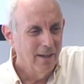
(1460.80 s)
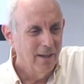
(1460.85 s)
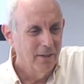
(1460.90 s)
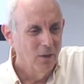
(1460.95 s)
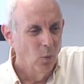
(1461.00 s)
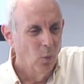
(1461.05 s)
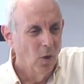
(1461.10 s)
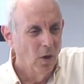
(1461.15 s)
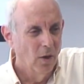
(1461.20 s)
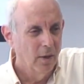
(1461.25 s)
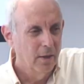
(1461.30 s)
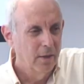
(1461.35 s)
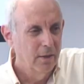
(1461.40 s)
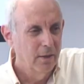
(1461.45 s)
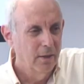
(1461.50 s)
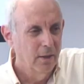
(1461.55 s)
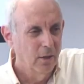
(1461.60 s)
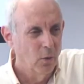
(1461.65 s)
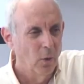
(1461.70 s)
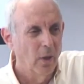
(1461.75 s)
your work,
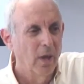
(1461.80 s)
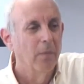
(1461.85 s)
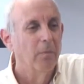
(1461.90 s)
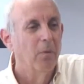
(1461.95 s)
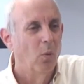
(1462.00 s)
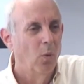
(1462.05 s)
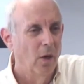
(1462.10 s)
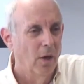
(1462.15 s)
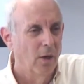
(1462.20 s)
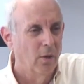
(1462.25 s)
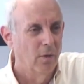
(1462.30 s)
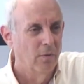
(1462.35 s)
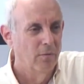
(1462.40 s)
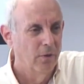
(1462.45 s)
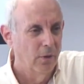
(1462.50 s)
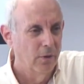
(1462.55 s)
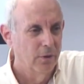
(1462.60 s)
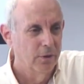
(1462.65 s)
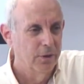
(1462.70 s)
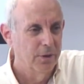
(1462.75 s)
incredible work on
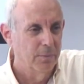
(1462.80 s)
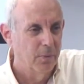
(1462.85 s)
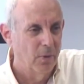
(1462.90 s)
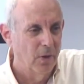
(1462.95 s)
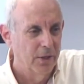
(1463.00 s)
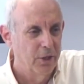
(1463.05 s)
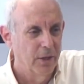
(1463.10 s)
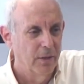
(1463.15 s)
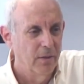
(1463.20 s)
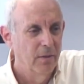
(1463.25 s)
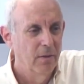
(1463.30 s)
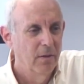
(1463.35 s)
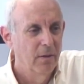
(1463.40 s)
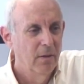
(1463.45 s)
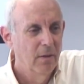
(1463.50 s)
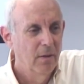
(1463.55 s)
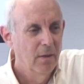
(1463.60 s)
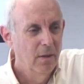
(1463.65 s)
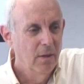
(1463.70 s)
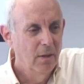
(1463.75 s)
voter suppression
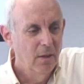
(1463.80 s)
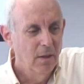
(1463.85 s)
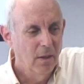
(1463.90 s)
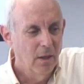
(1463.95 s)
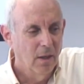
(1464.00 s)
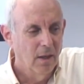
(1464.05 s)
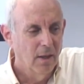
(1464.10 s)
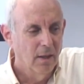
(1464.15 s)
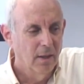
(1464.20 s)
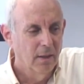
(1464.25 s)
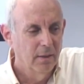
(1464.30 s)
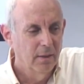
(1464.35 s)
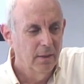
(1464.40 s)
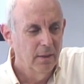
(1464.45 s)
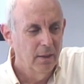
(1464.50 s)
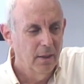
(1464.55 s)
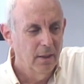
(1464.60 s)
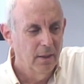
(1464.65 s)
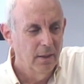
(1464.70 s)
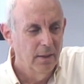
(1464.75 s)

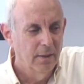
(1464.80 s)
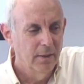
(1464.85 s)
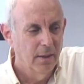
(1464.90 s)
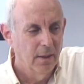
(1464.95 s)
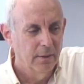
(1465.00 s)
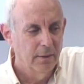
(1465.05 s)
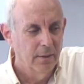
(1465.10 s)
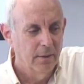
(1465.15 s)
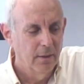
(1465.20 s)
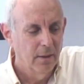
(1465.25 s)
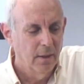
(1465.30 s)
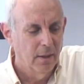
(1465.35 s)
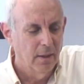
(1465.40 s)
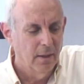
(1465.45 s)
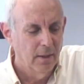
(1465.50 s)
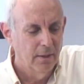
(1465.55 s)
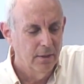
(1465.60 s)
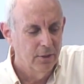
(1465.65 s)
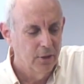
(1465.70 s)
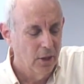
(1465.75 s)

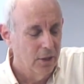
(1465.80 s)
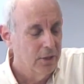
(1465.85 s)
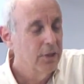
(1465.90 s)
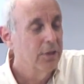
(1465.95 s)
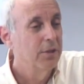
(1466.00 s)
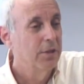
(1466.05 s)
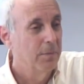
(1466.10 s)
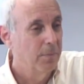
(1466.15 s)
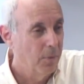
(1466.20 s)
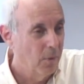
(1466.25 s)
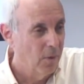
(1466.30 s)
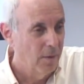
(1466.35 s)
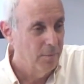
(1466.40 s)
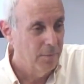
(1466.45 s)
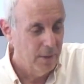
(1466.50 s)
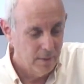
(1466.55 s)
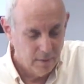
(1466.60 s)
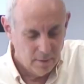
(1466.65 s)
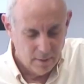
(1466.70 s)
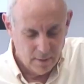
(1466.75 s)
in the Justice
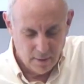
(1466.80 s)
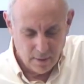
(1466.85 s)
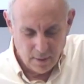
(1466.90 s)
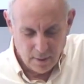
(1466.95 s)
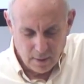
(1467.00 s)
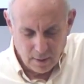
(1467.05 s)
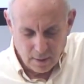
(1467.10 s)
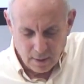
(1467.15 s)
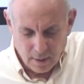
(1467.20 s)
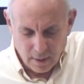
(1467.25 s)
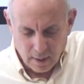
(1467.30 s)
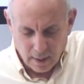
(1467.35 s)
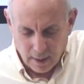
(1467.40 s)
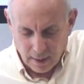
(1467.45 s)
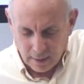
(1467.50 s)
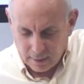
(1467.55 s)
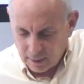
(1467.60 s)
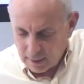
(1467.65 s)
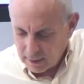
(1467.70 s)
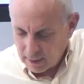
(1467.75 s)
Department,
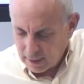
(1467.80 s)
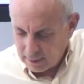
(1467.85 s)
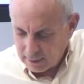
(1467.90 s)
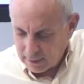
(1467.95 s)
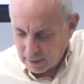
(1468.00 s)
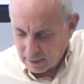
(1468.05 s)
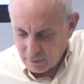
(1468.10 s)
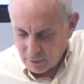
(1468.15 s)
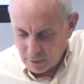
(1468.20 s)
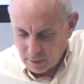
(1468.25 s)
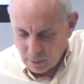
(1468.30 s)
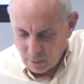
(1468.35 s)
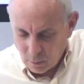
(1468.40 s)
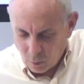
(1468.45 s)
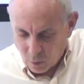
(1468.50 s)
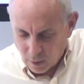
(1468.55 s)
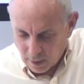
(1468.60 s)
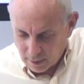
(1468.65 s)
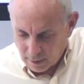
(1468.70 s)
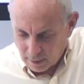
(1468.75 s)
and every
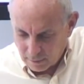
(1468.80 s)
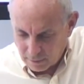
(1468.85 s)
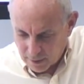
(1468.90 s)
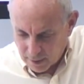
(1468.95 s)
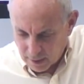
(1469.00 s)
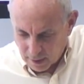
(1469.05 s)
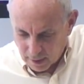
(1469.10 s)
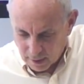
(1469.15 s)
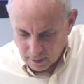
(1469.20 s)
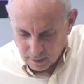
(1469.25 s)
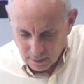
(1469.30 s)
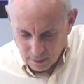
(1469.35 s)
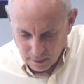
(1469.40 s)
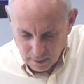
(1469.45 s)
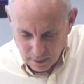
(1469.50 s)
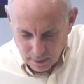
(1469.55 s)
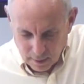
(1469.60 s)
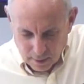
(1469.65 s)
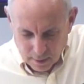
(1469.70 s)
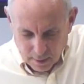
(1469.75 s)
one of the,
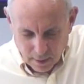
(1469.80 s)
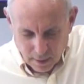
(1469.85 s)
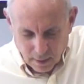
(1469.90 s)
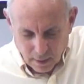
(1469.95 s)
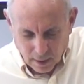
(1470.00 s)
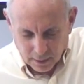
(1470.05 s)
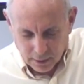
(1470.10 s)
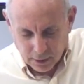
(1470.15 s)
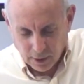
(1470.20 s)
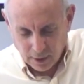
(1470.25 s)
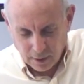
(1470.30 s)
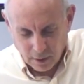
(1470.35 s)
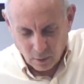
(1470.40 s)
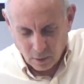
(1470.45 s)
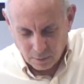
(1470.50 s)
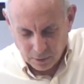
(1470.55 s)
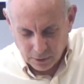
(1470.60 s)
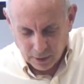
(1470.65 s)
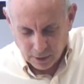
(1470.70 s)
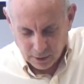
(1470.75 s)
actually I know
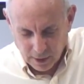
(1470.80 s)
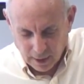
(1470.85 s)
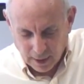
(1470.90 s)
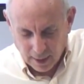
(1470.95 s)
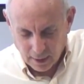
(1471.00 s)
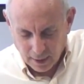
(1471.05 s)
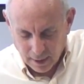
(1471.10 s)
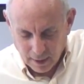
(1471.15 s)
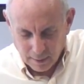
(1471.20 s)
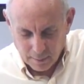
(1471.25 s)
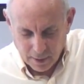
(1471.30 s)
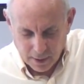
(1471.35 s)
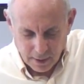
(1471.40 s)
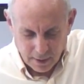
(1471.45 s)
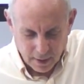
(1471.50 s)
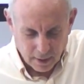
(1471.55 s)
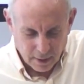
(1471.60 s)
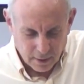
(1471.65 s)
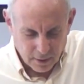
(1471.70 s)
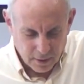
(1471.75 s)
almost exactly how many
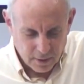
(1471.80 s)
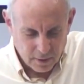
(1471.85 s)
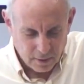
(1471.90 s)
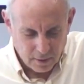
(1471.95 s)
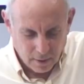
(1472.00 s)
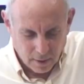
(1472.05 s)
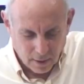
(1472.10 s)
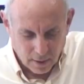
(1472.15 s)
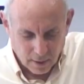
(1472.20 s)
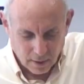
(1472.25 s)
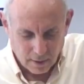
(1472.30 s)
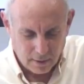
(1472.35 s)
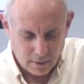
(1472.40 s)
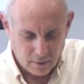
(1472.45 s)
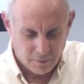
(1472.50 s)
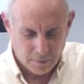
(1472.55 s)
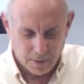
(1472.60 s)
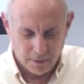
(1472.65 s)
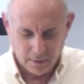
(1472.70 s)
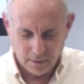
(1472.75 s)
days
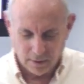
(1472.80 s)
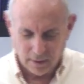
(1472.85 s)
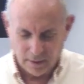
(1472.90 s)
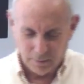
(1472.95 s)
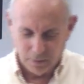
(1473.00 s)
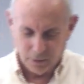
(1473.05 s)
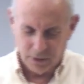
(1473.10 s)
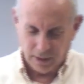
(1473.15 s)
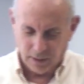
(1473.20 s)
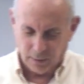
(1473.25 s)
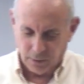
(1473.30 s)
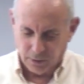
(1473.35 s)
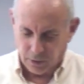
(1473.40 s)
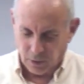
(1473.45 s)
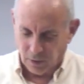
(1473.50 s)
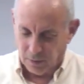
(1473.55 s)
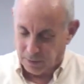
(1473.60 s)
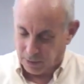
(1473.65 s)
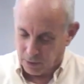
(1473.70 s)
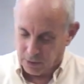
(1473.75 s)
you've been Labor
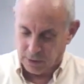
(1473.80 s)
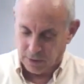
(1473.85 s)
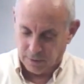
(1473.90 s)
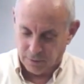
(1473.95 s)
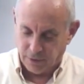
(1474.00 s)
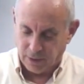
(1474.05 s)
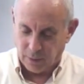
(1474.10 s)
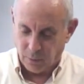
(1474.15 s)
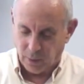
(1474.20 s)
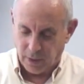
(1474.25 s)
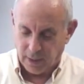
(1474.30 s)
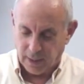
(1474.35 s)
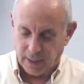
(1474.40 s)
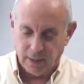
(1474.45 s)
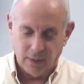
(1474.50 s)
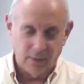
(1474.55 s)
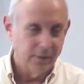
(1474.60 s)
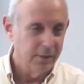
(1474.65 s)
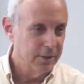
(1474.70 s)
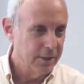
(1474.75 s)
Secretary because of the fight we
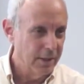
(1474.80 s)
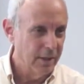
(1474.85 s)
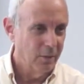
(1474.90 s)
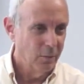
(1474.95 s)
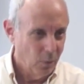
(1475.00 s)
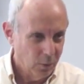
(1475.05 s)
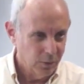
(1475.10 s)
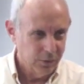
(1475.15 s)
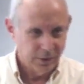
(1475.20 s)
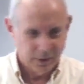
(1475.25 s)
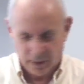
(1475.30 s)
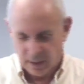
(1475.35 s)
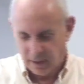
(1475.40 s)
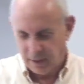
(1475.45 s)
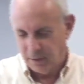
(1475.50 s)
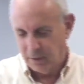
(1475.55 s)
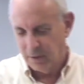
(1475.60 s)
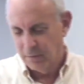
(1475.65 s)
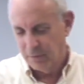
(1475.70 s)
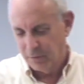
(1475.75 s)
had on the Senate rules to
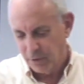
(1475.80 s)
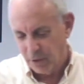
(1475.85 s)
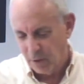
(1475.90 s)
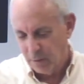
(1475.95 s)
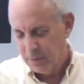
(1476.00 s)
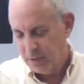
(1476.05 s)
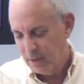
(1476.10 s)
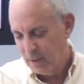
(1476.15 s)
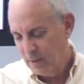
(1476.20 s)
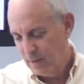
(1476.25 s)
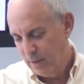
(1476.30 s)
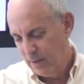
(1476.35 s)
get you confirmed.